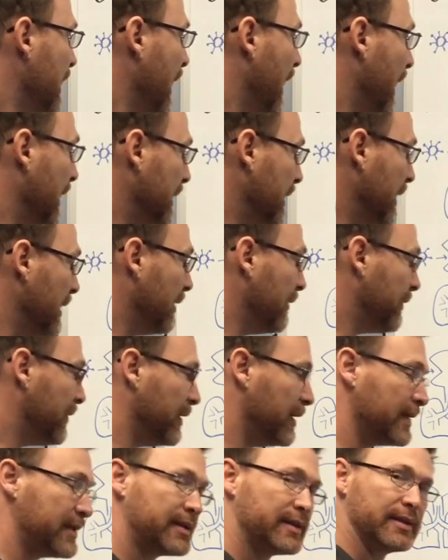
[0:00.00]
Again, if
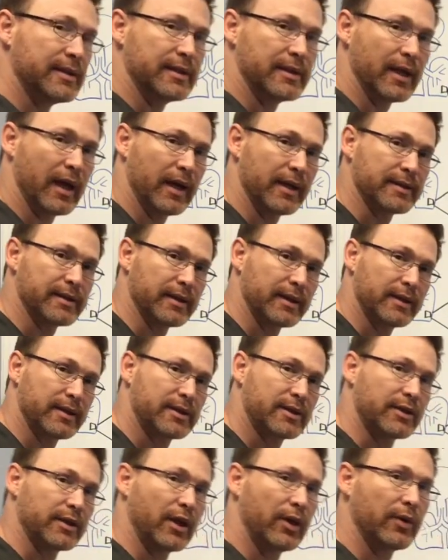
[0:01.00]
this doesn't
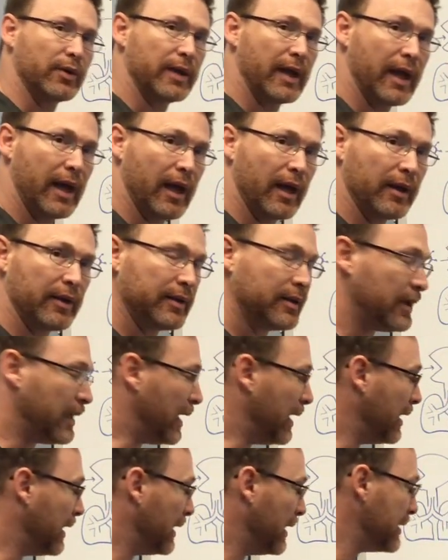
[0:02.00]
slow down
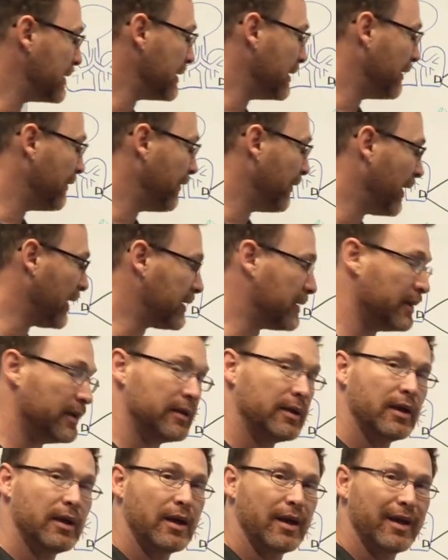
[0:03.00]
and isn't
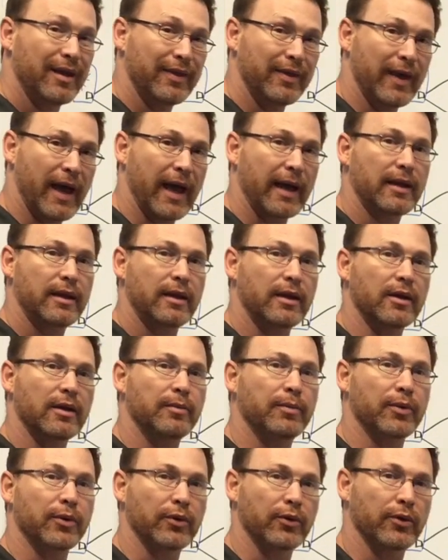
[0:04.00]
affected, that
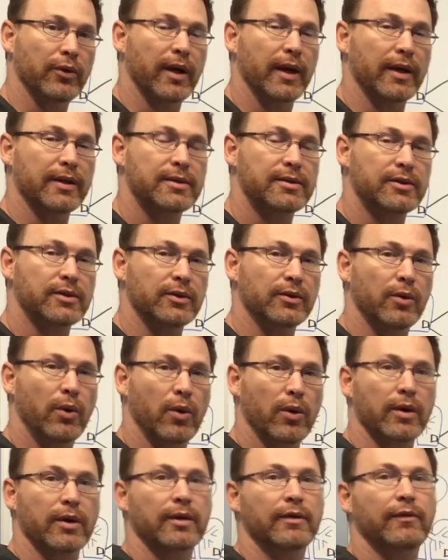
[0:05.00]
could progress to
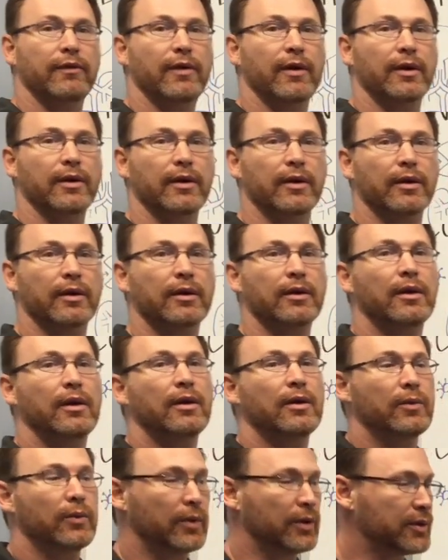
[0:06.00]
organ failure,
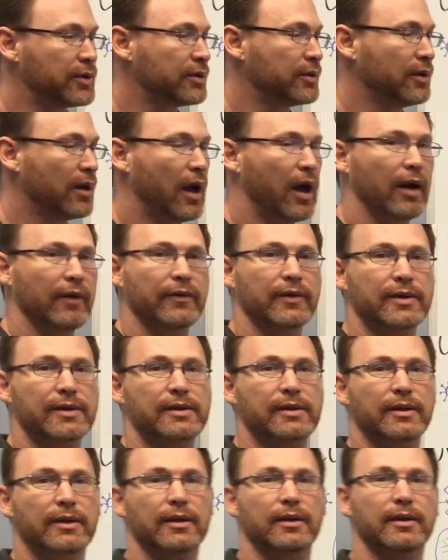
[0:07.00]
which
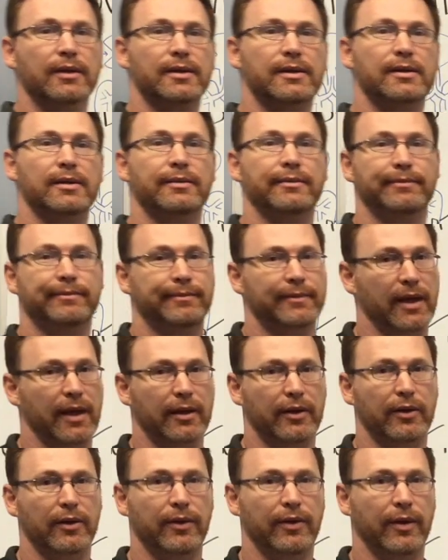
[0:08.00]
obviously is
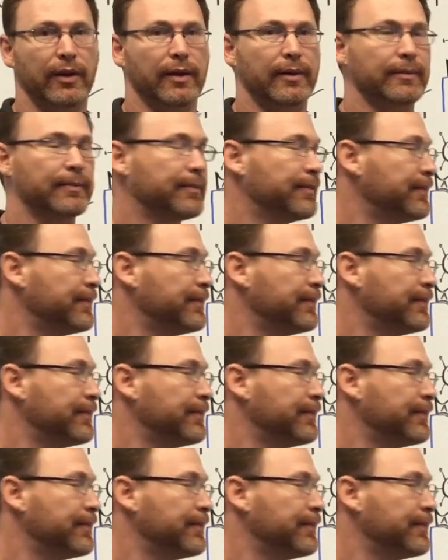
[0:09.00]
not a good thing.